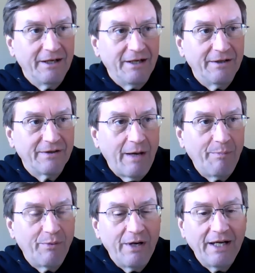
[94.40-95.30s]

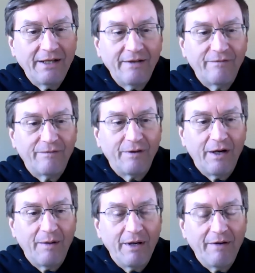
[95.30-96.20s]
separated
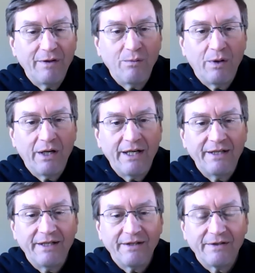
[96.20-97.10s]
from everyone
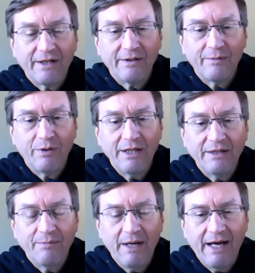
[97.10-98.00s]
and celebrating
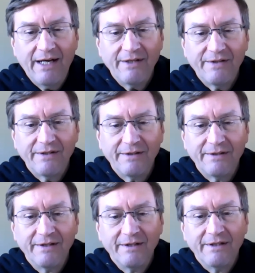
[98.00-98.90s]
the Mass and
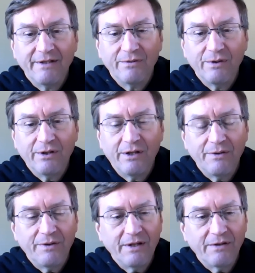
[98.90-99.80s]
doing all the
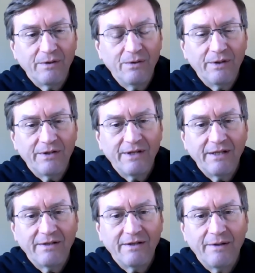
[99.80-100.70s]
things we do at
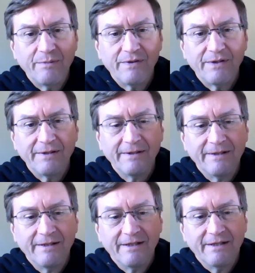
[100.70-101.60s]
St. Tim's, and
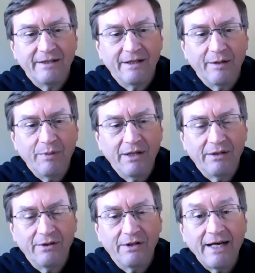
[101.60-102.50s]
being a
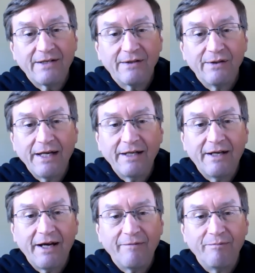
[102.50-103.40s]
little isolated.
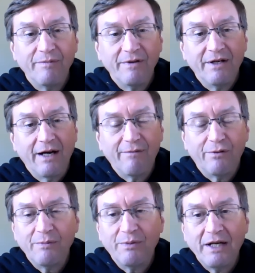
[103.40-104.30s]
I've
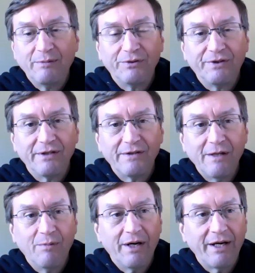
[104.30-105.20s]
only been able to see
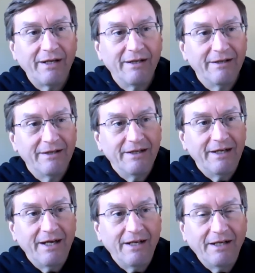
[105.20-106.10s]
my
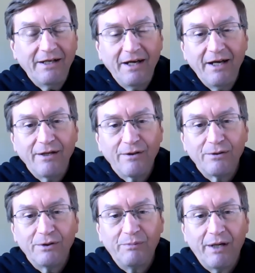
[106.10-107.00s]

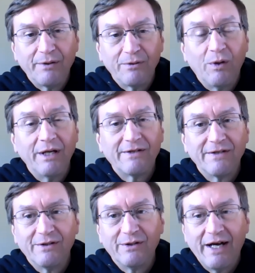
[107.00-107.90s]
88-year-old mother once
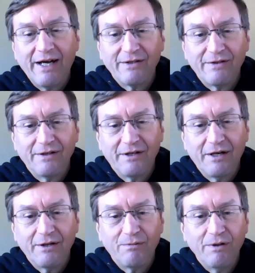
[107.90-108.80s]
in the last
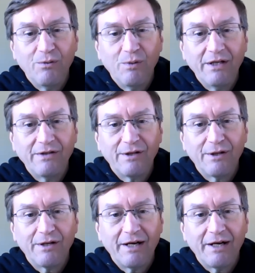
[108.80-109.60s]
3 weeks here,